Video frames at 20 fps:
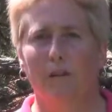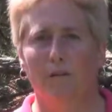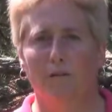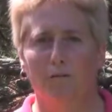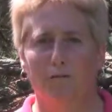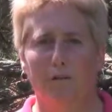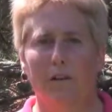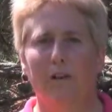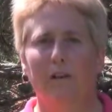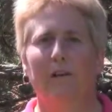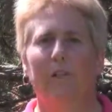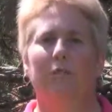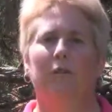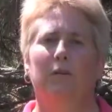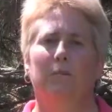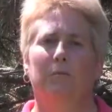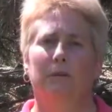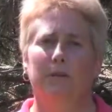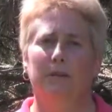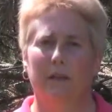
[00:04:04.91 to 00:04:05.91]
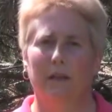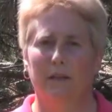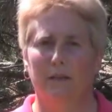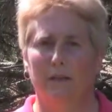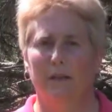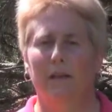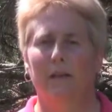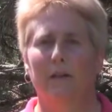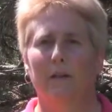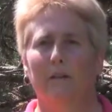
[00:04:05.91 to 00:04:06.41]
they're fairly well
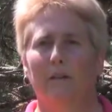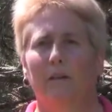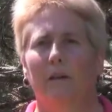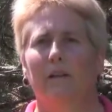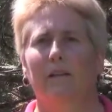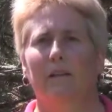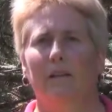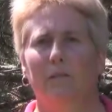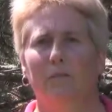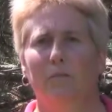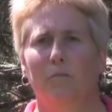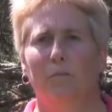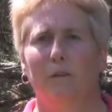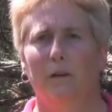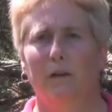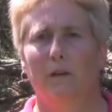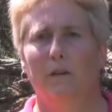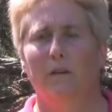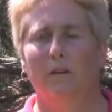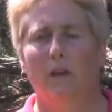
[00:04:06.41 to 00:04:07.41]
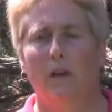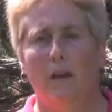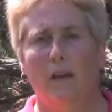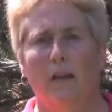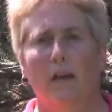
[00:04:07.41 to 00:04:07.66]
protected inside the new buds